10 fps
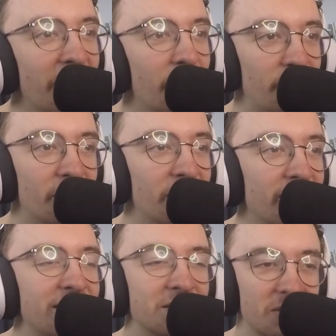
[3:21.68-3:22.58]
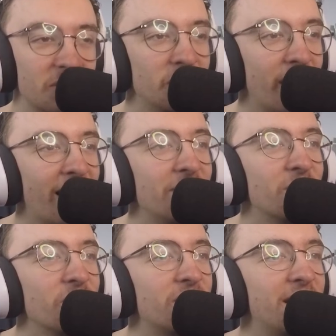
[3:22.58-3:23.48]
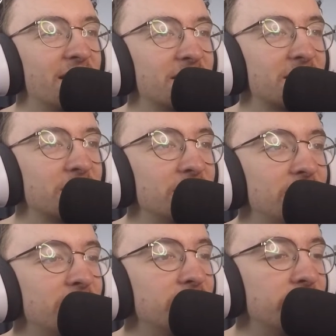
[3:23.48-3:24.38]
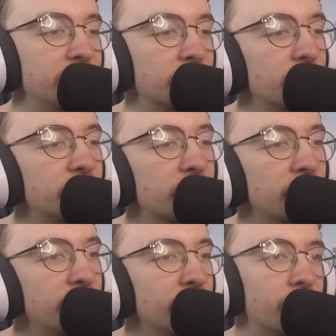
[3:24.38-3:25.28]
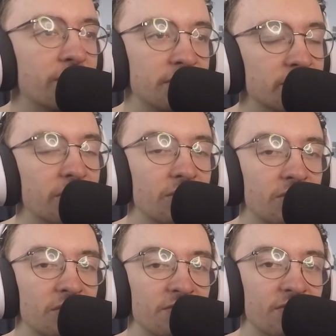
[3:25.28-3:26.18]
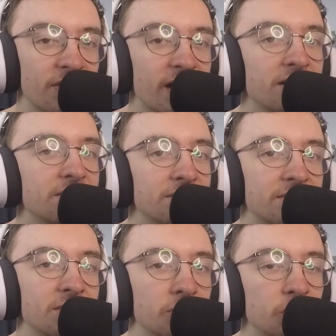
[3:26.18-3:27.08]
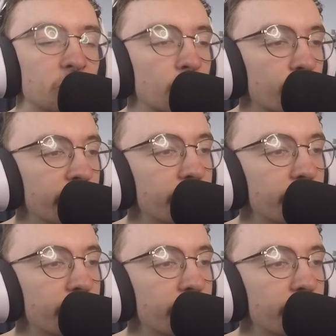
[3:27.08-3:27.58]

But it's a cool hat nonetheless. It's always got a little place in my heart for that little story.